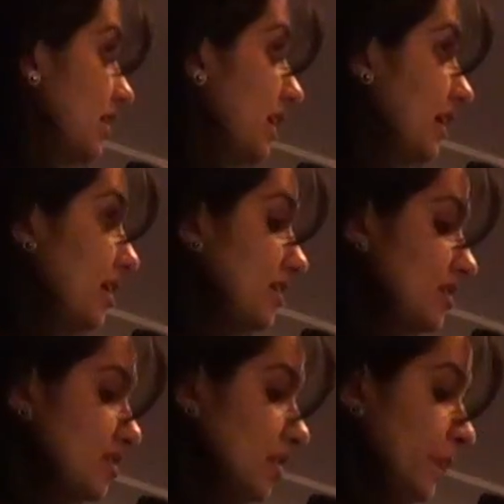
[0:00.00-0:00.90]
in India
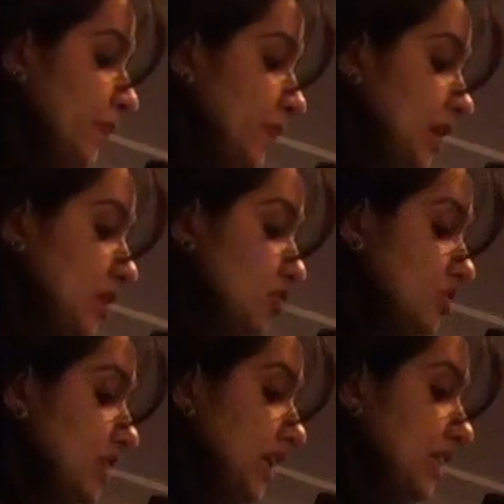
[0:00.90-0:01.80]
is to
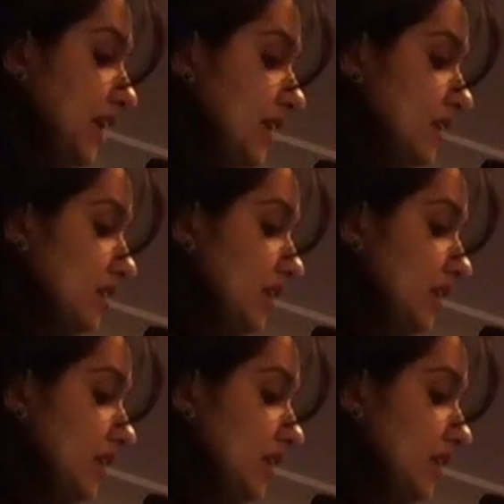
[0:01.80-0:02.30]
say that